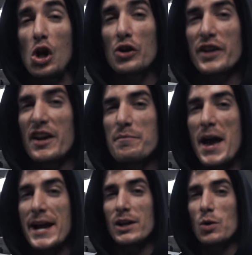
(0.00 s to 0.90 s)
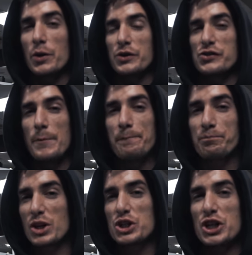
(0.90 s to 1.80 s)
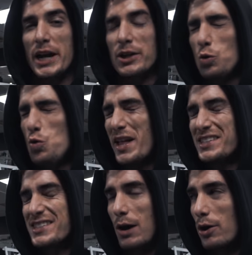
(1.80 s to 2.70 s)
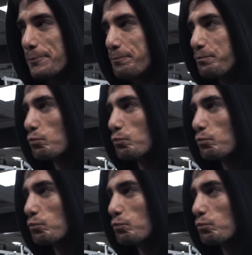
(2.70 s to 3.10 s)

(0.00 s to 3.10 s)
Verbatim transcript: long day of packing orders. Shout out. Ooh, that's sour.